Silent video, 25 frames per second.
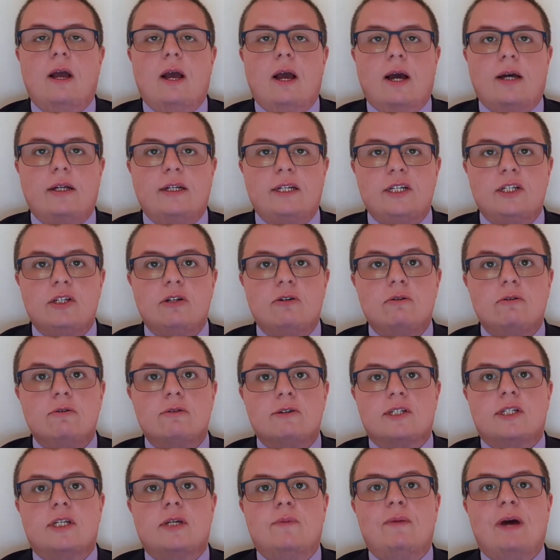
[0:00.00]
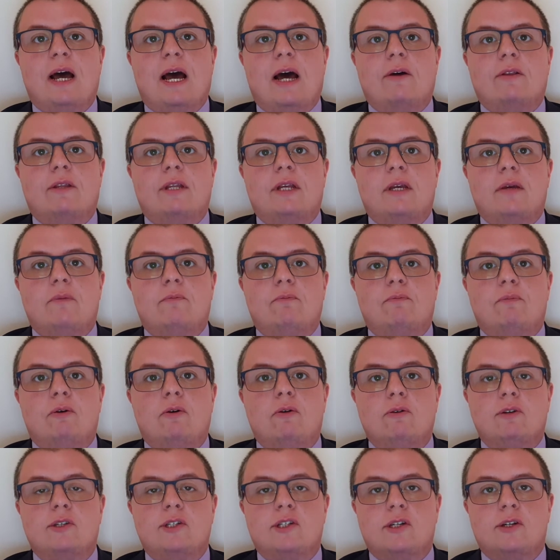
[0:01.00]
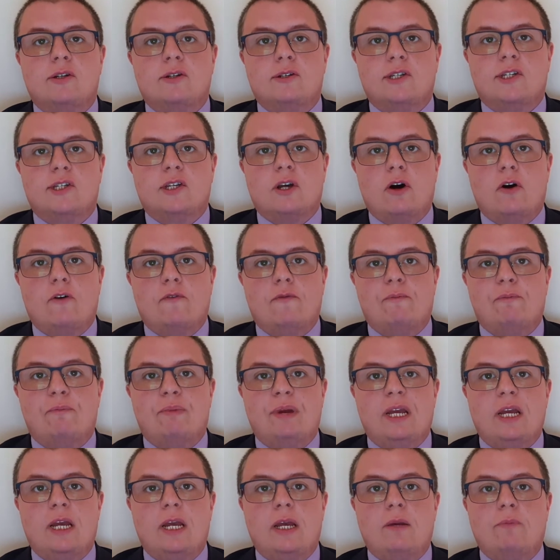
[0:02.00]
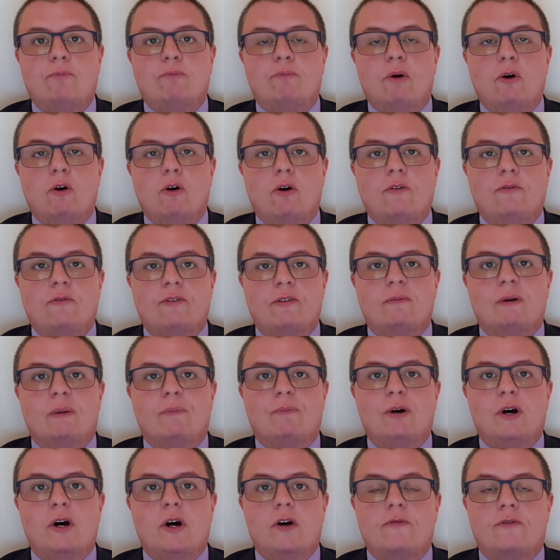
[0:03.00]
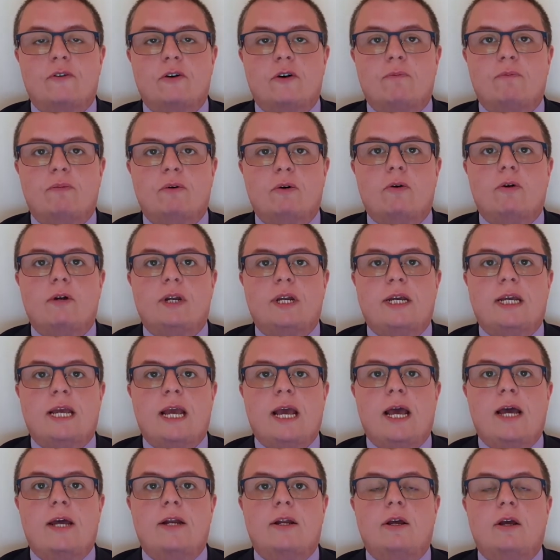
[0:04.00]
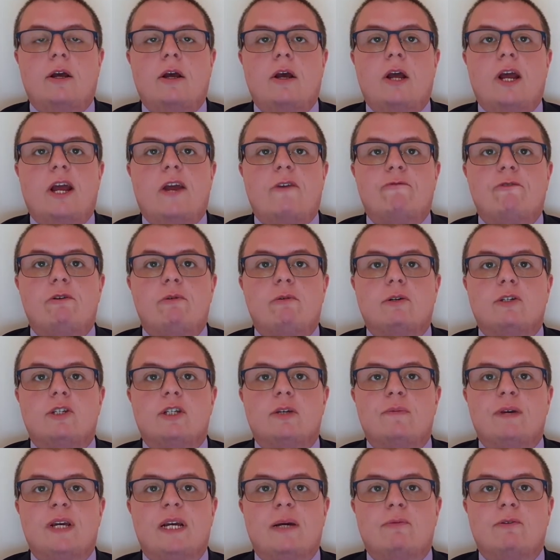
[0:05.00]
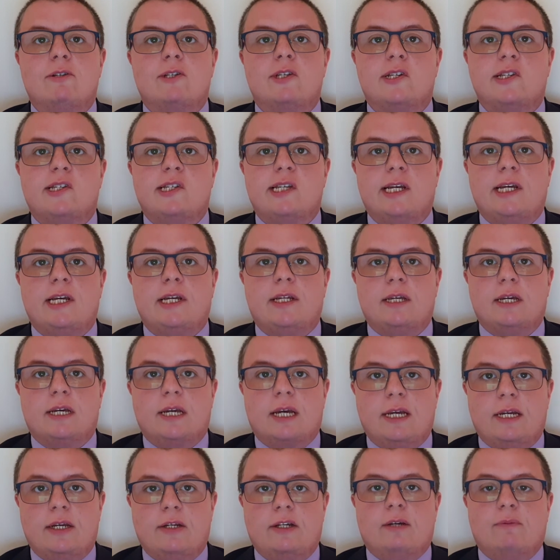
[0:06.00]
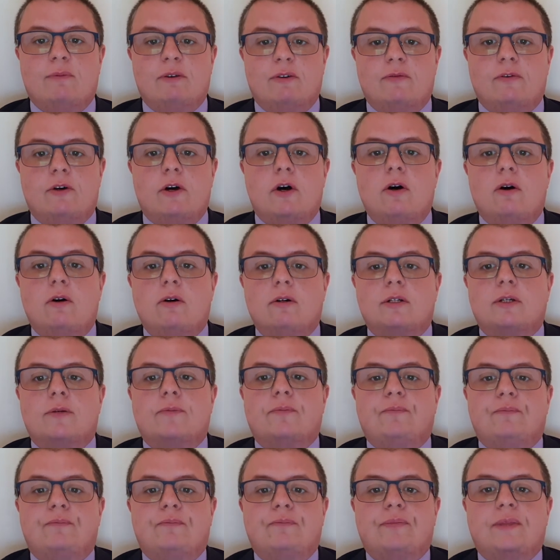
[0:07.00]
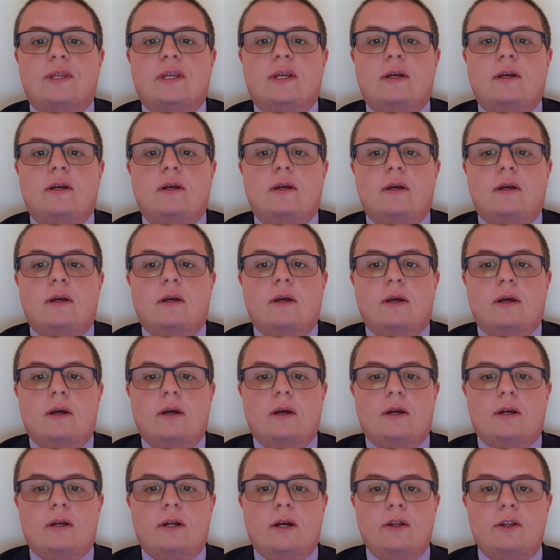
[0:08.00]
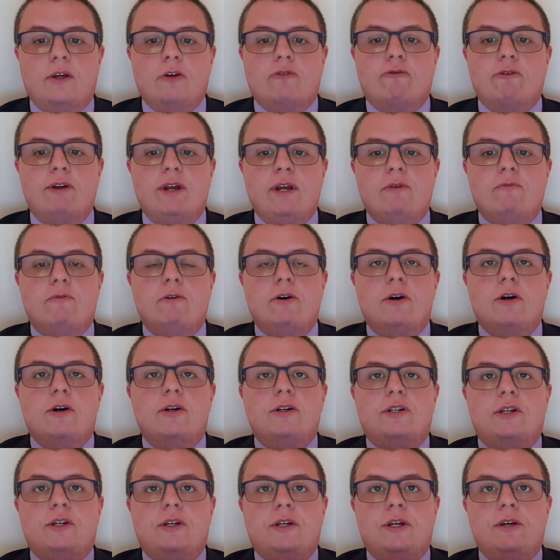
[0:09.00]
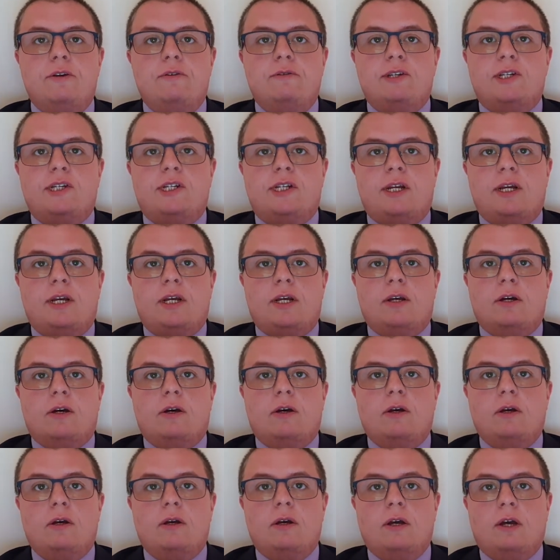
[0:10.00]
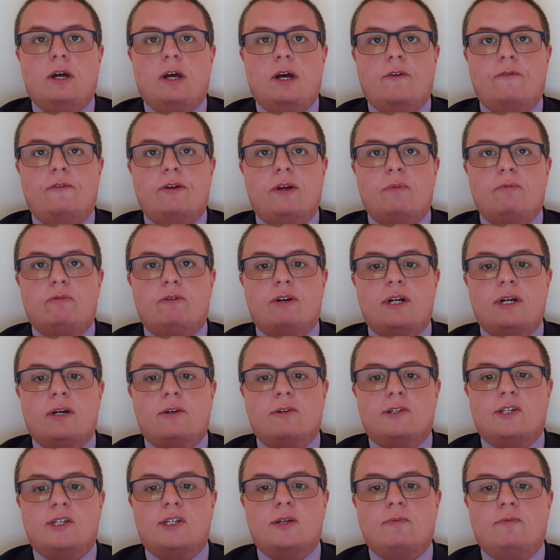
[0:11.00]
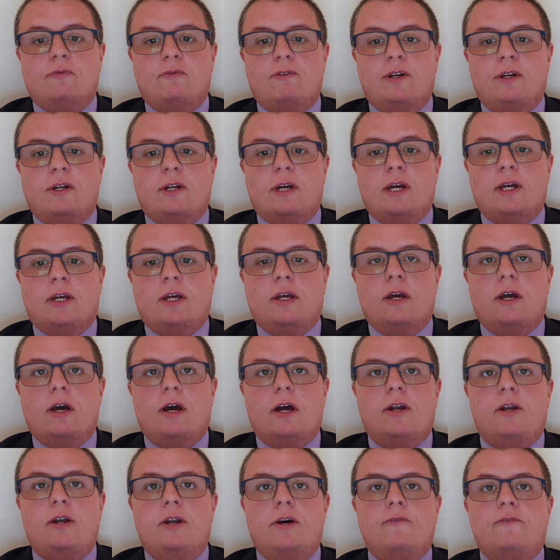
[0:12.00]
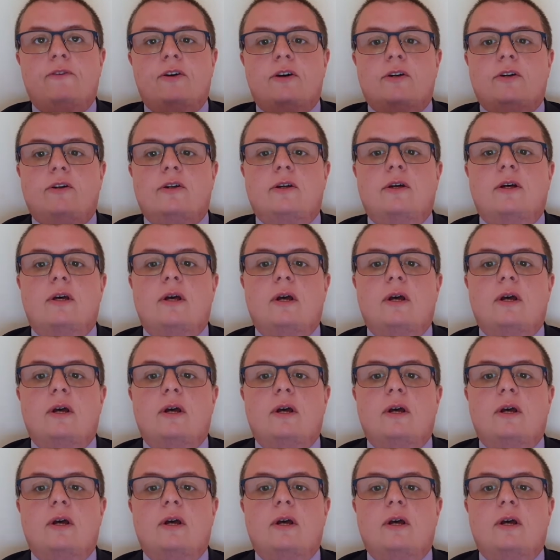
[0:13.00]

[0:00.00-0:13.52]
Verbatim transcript: And he talks about the importance of being born from above or born again if we want to be able to see the kingdom of God. Now, the Greek word used here, I think pronounced something like anothen,